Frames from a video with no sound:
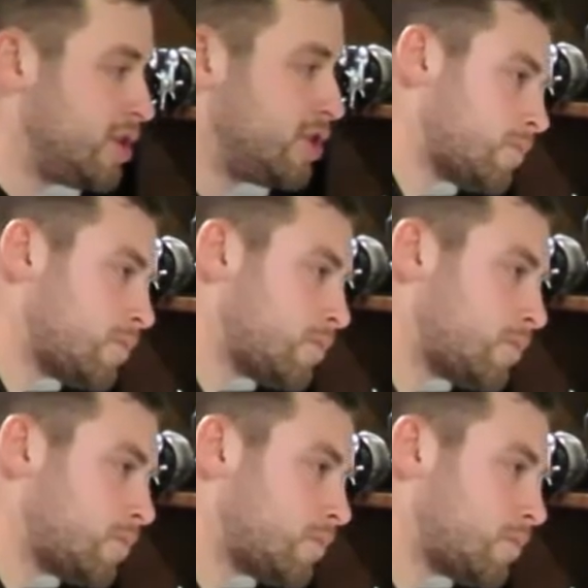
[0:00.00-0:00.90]

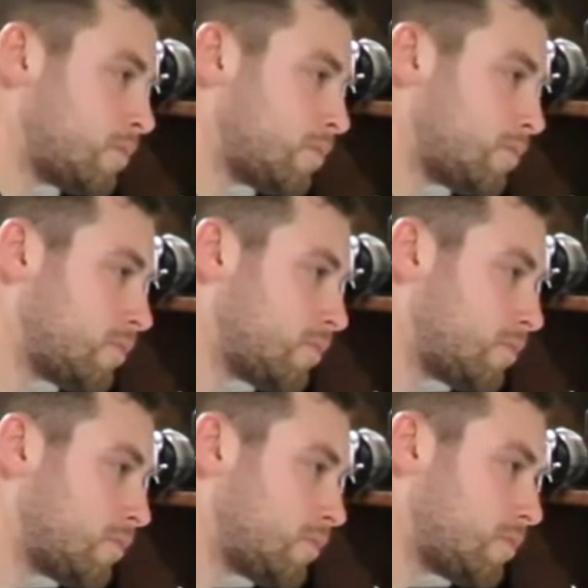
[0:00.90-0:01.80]

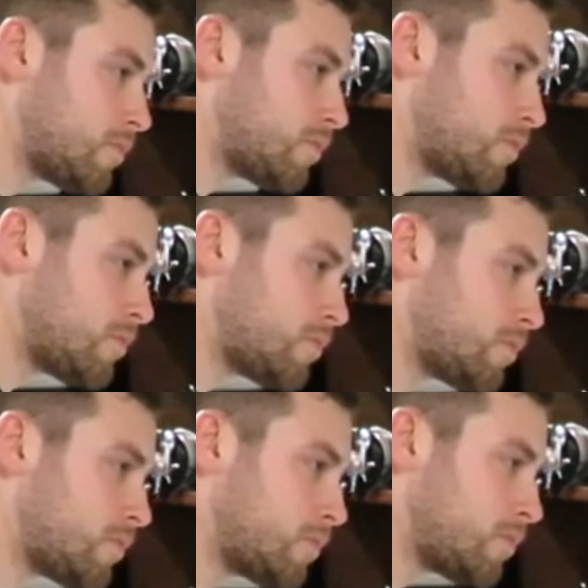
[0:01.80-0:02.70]

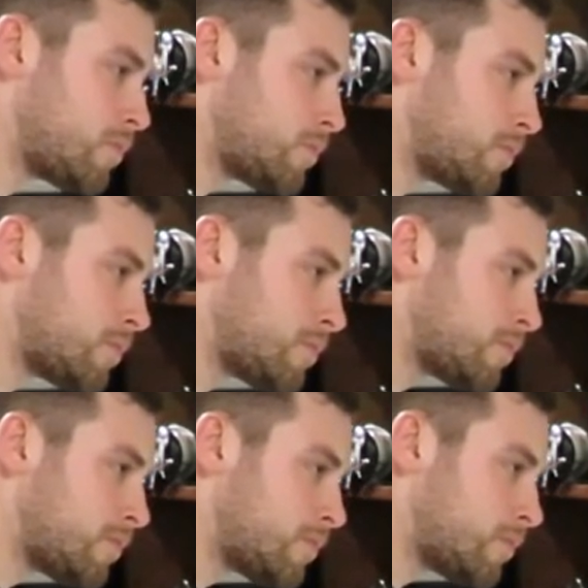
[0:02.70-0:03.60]
Nothing is said.